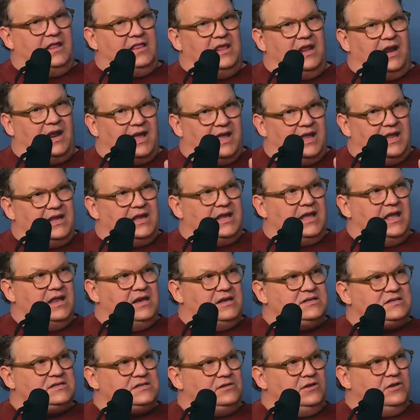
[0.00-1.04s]
And then I
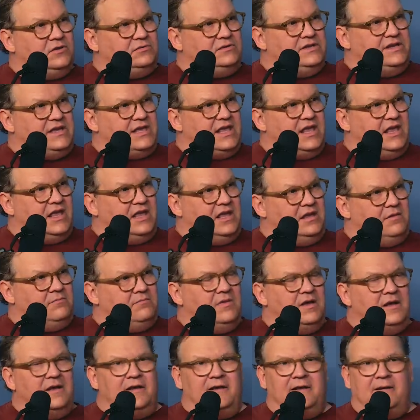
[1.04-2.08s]
kind of slowly
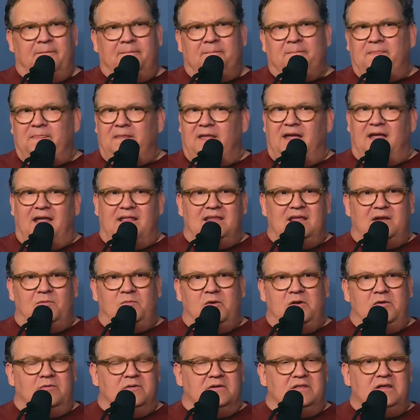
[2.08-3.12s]
came. And then
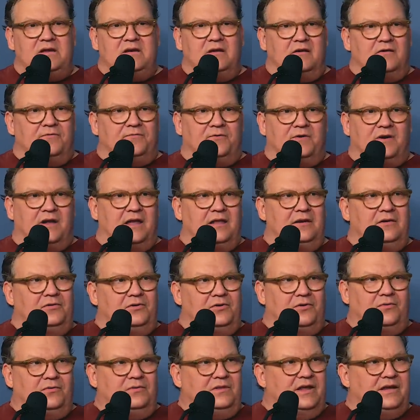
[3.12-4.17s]
we were there for, I don't
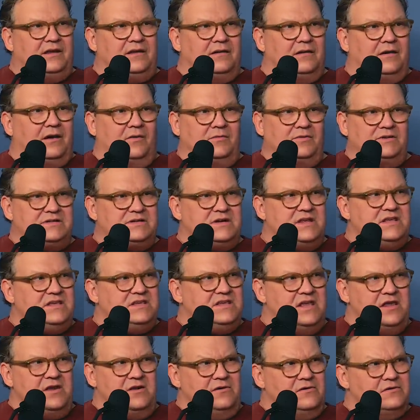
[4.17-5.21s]
know, like almost a
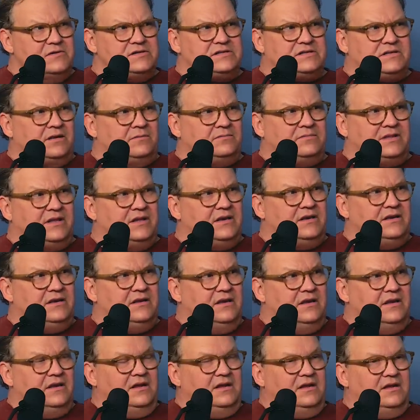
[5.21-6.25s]
year or something.
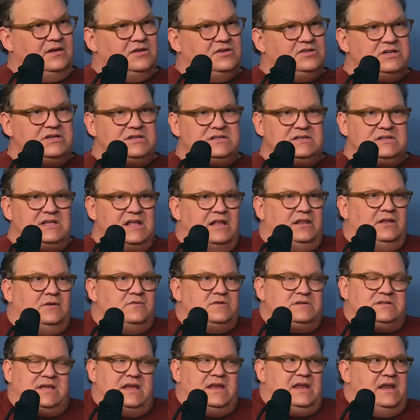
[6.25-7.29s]
And there
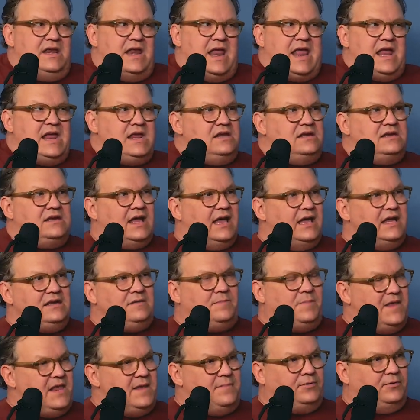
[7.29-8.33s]
was like 8, 9
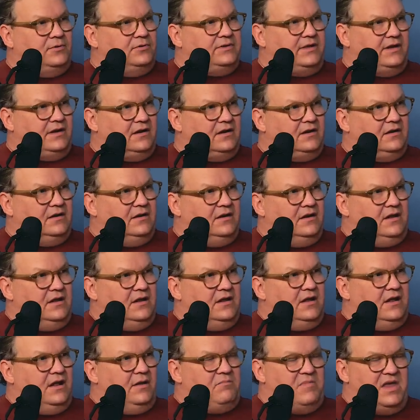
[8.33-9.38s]
people there.
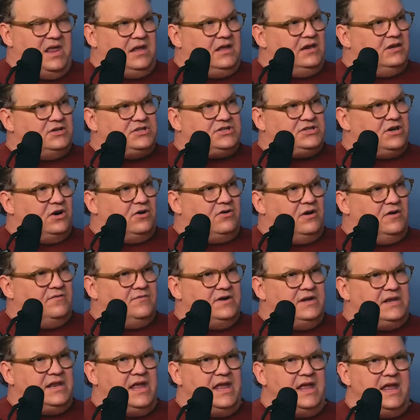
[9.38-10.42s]
Yeah. Making a show
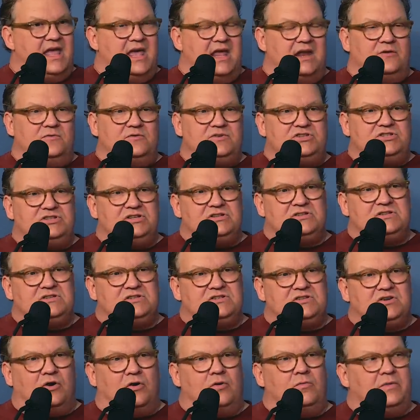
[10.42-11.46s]
every day. And it was just
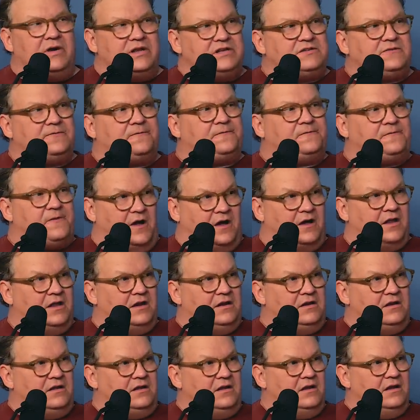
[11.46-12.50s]
so much
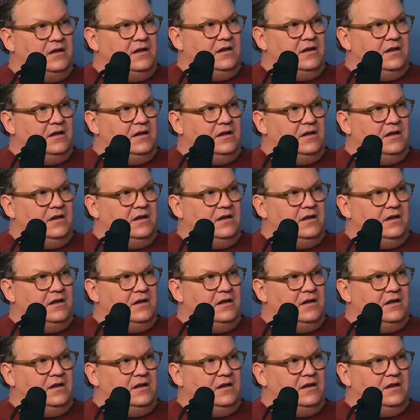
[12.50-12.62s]
fun.